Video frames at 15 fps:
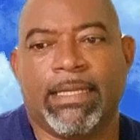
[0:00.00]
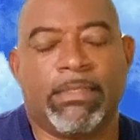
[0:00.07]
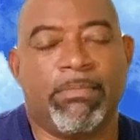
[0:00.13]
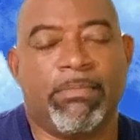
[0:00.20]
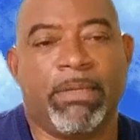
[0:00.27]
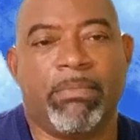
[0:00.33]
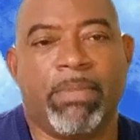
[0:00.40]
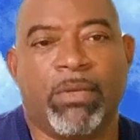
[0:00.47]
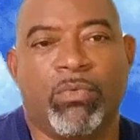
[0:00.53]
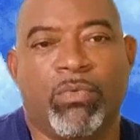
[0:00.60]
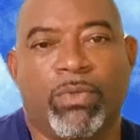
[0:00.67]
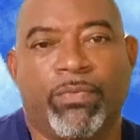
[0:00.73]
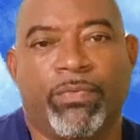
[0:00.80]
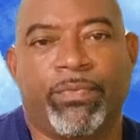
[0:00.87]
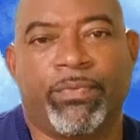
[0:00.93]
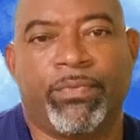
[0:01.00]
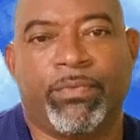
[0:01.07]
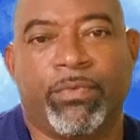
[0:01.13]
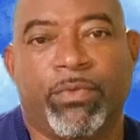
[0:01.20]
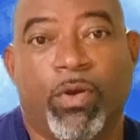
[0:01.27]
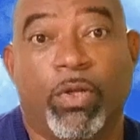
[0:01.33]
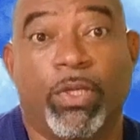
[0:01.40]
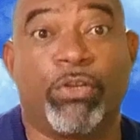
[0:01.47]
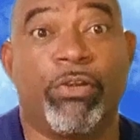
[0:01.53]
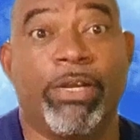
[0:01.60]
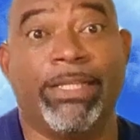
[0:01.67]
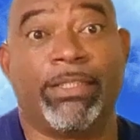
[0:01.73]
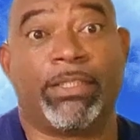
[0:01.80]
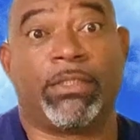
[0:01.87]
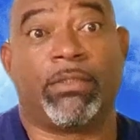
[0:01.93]
the big bad wolf. Or the
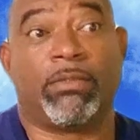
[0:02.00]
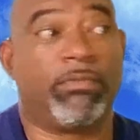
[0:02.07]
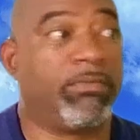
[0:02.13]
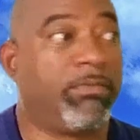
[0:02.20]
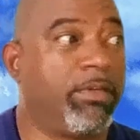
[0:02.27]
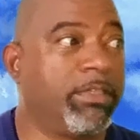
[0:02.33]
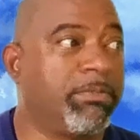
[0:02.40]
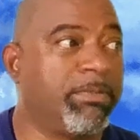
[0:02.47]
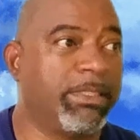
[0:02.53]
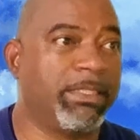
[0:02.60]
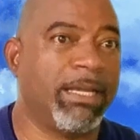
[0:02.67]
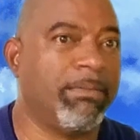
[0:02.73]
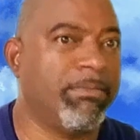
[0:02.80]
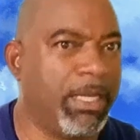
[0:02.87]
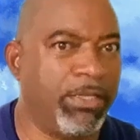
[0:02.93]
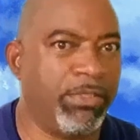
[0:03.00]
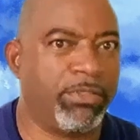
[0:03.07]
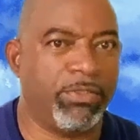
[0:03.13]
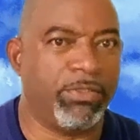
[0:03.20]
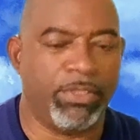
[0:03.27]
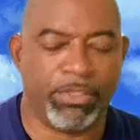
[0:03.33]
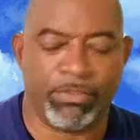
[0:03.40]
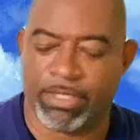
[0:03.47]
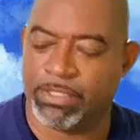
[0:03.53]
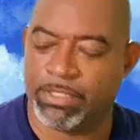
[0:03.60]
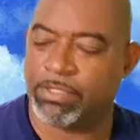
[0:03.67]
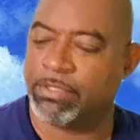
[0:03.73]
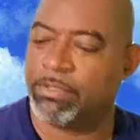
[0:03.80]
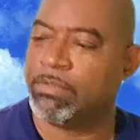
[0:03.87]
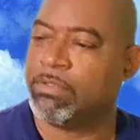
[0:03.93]
Grinch. Christmas time, I usually do the Grinch.